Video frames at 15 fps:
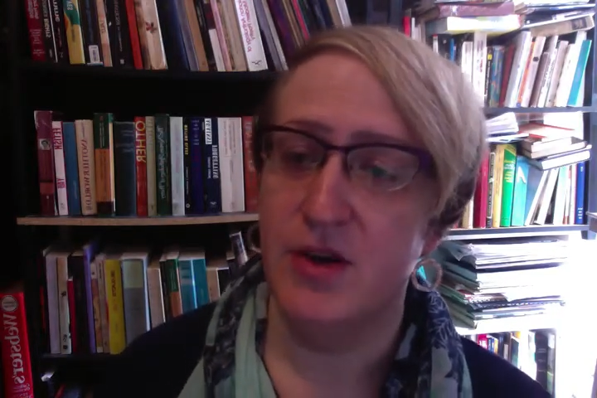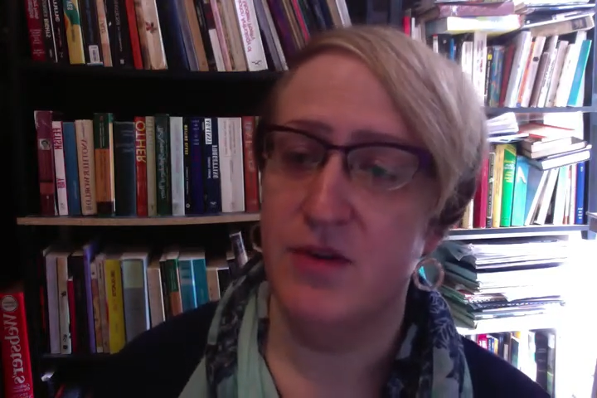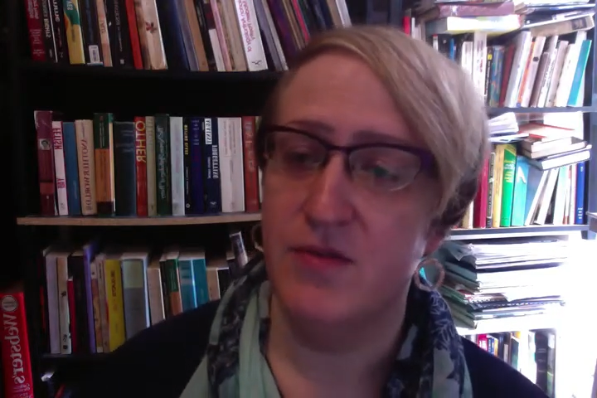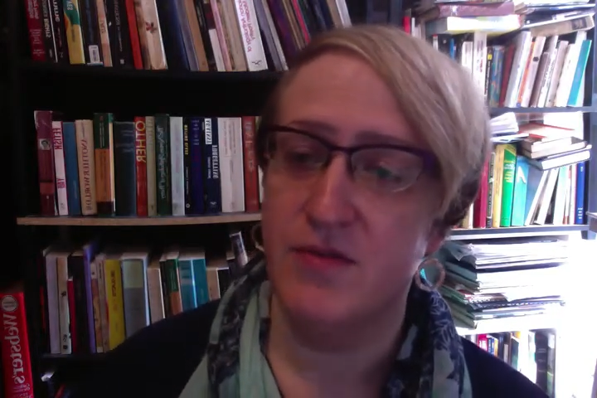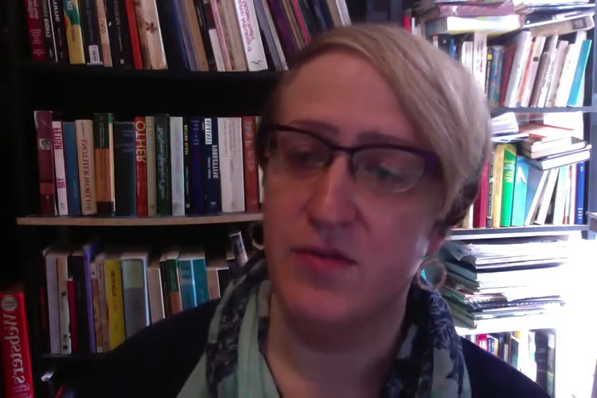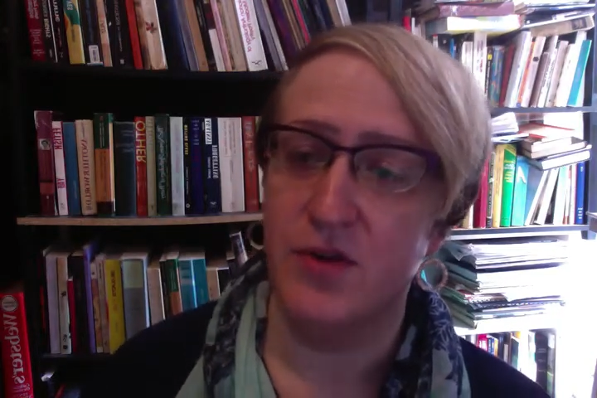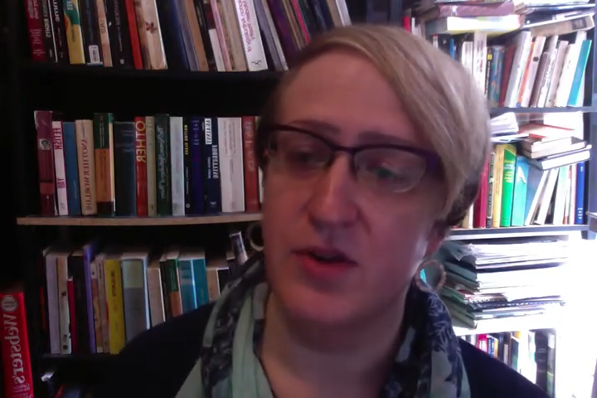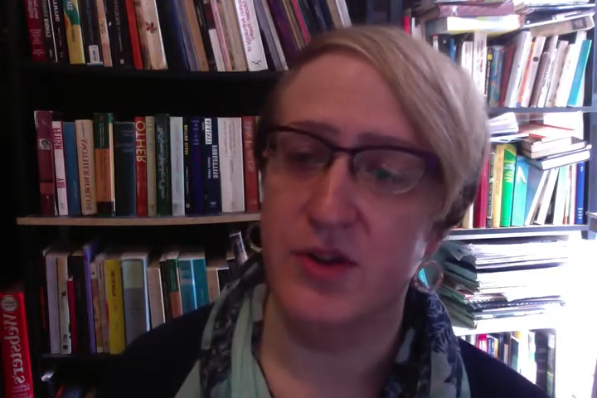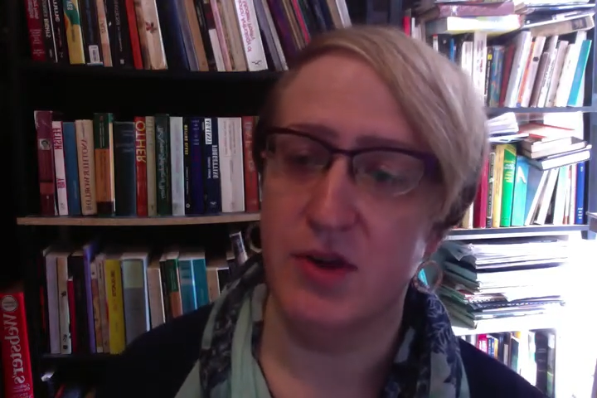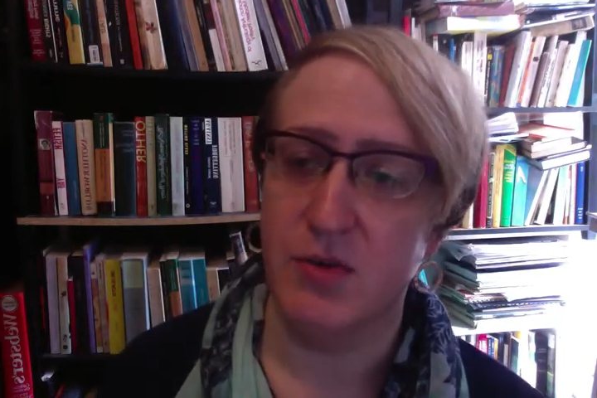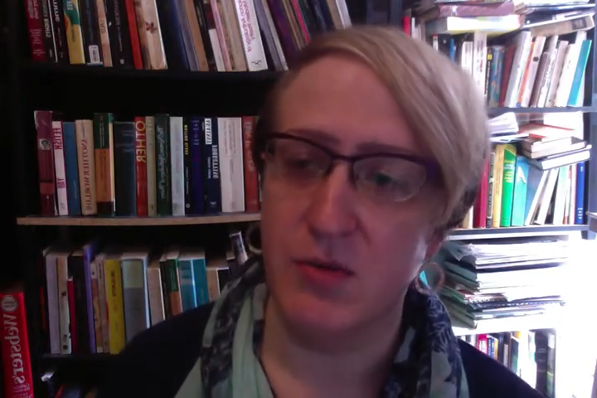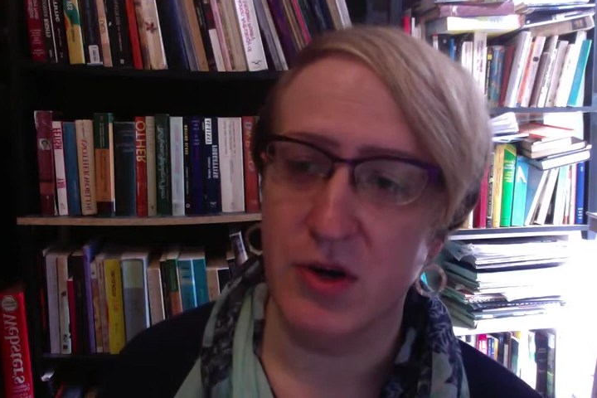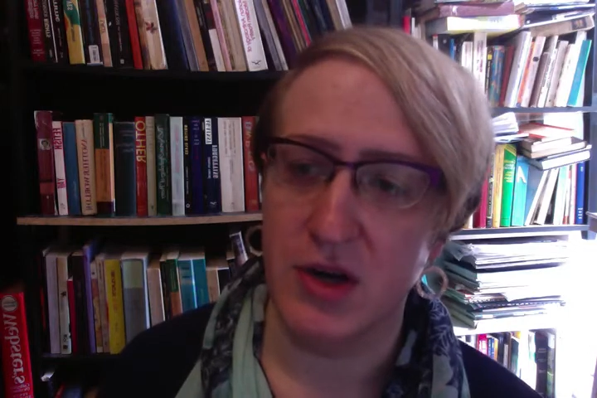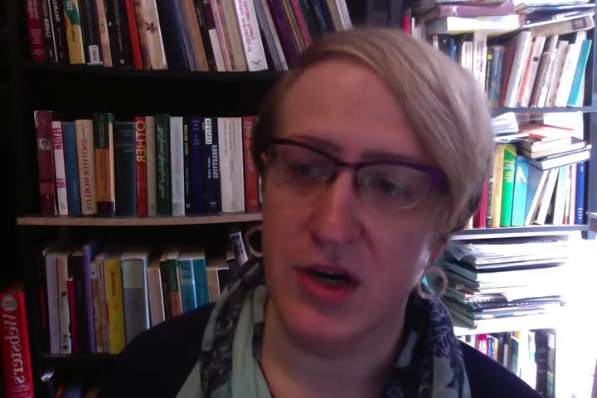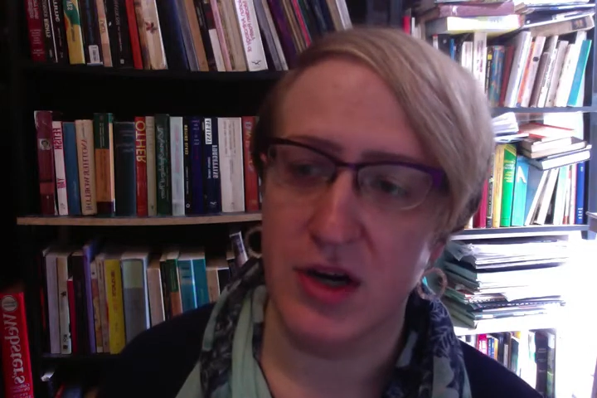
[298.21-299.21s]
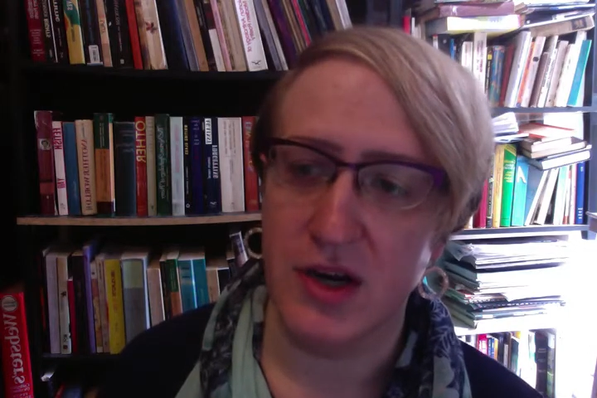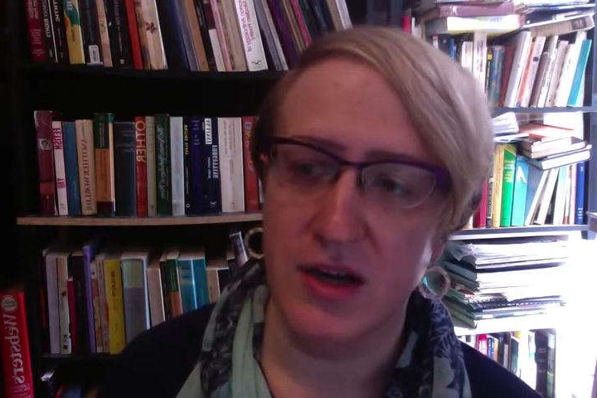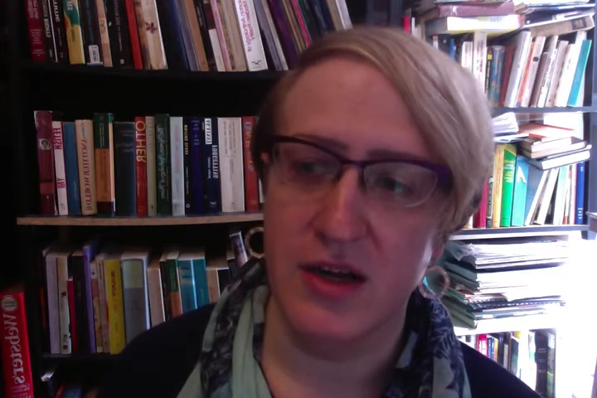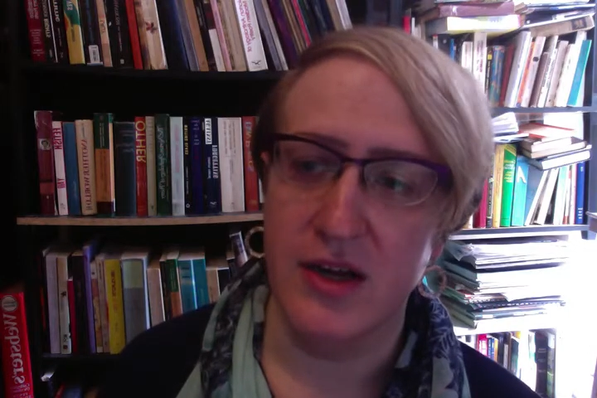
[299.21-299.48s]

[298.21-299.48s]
for their work.